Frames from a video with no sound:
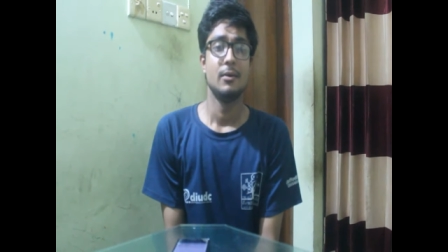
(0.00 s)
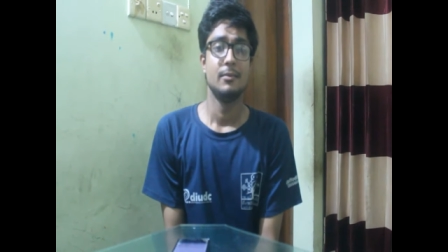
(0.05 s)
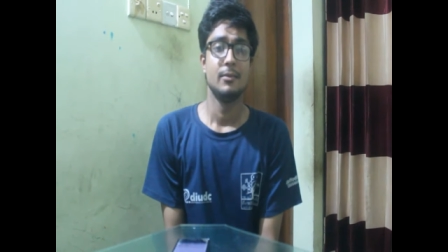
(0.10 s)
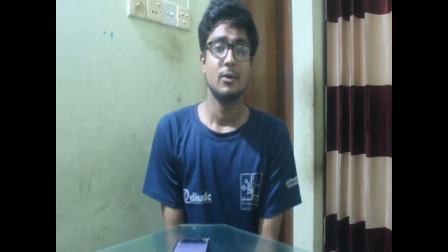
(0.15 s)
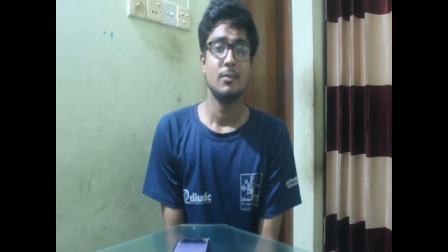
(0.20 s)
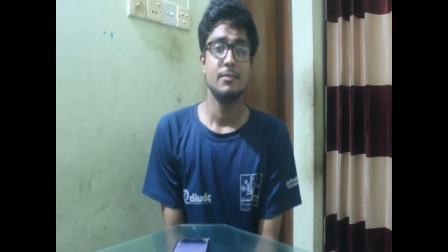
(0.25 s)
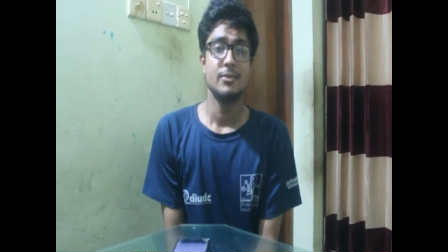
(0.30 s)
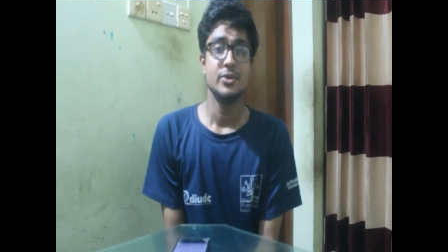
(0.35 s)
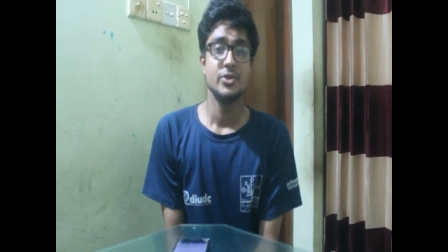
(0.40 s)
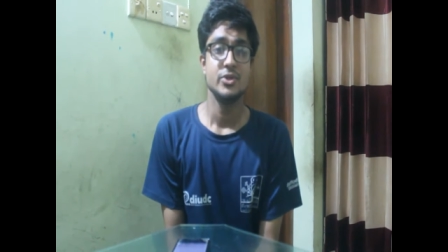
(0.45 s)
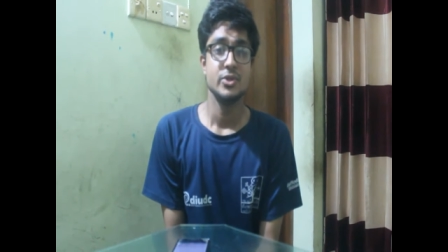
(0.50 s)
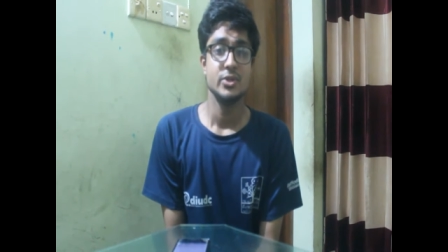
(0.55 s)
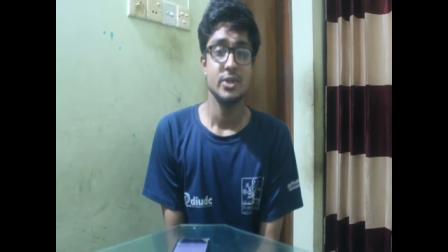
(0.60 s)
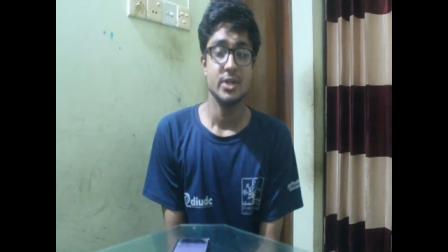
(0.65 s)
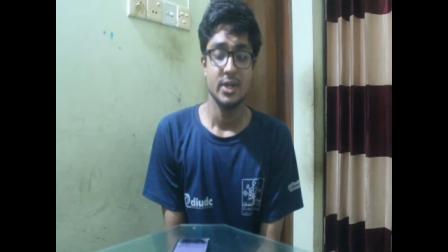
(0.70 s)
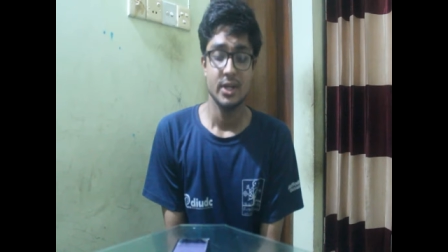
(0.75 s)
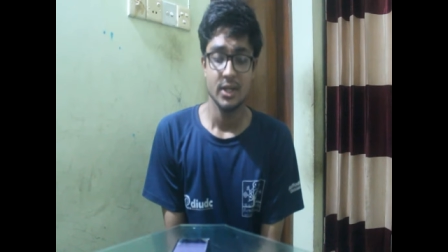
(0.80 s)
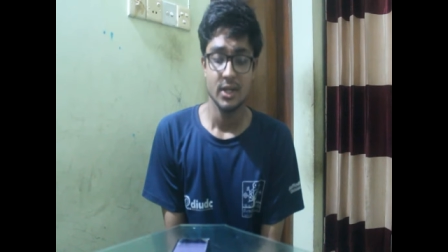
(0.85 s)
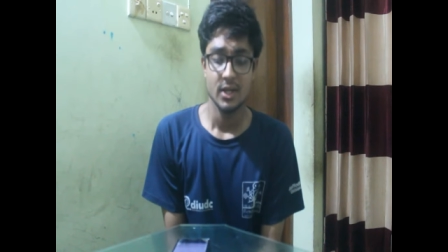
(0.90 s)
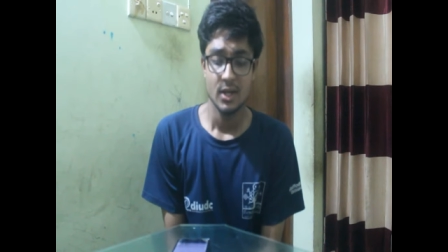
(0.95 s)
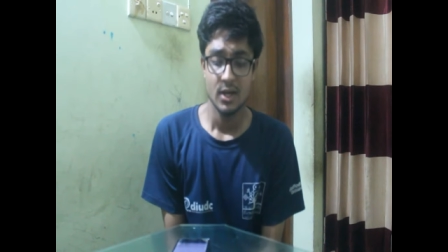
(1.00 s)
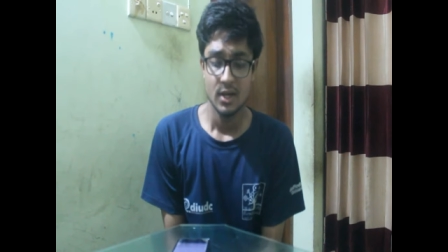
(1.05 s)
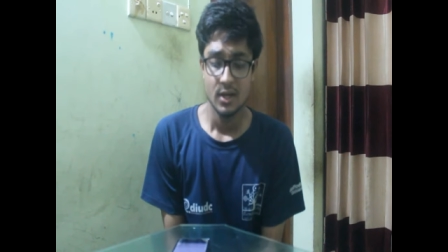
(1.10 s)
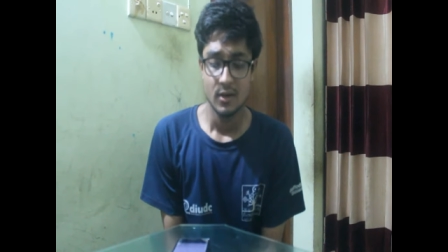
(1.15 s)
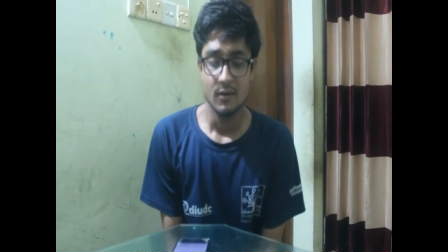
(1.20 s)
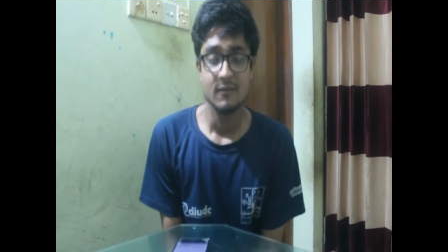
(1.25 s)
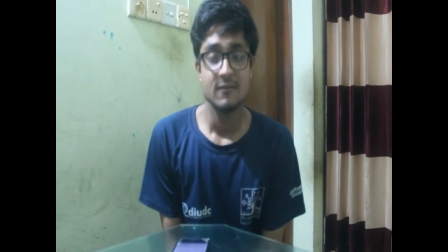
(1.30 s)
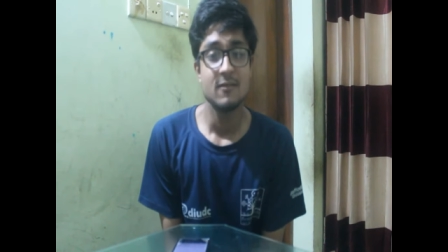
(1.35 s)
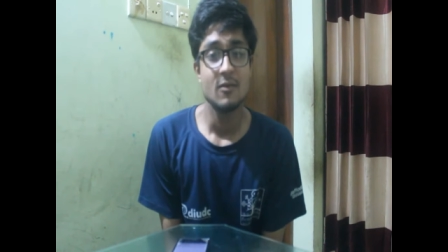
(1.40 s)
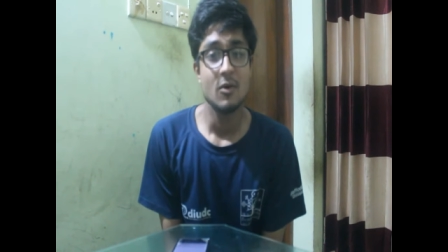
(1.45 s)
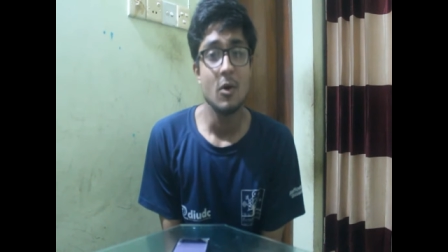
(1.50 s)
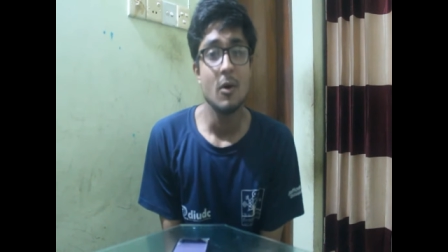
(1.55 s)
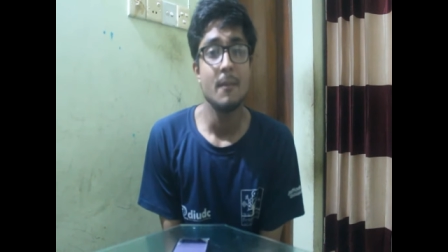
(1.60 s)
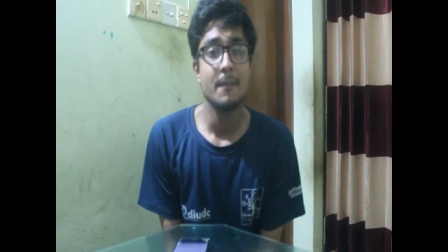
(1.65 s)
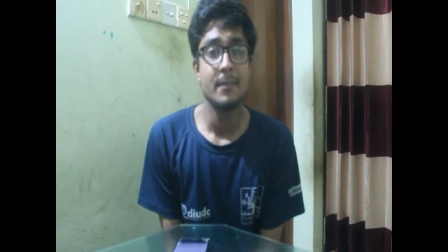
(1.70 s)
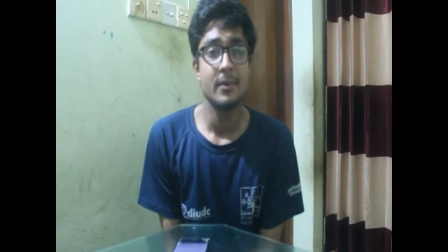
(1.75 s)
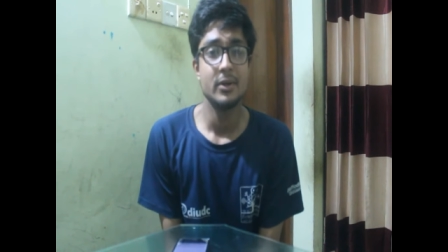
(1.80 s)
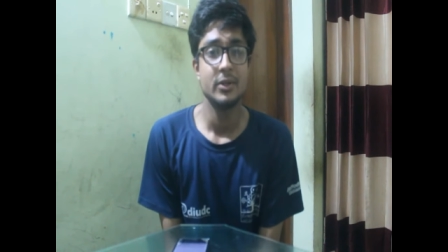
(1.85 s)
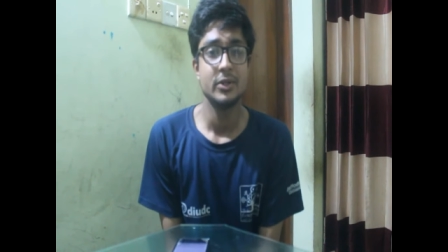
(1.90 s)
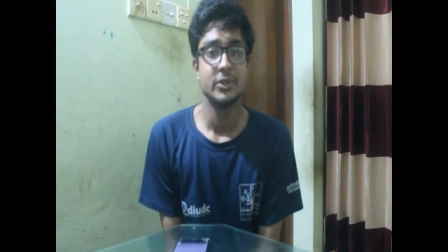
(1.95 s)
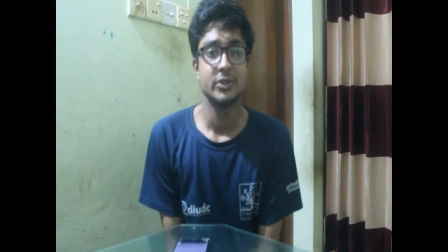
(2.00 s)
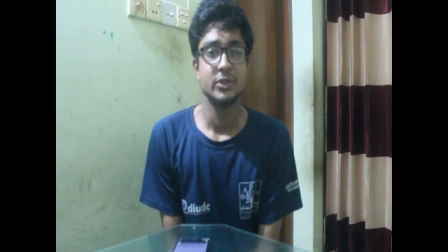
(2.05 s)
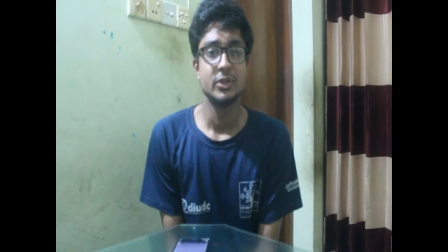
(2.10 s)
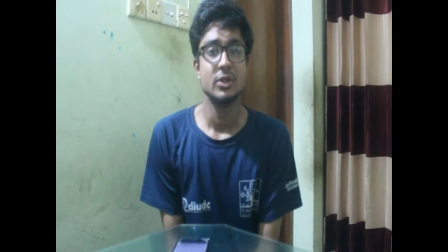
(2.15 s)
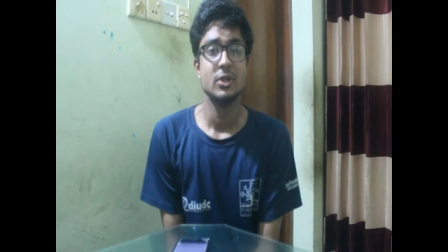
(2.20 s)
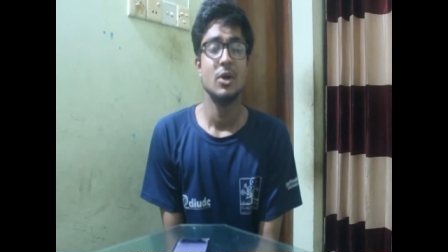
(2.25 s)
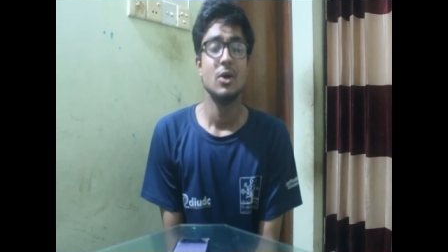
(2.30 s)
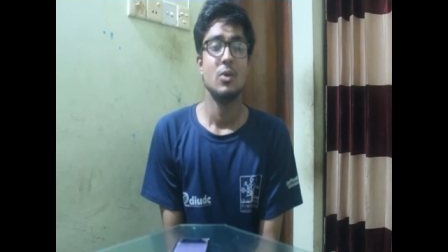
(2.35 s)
opportunity of cooperation,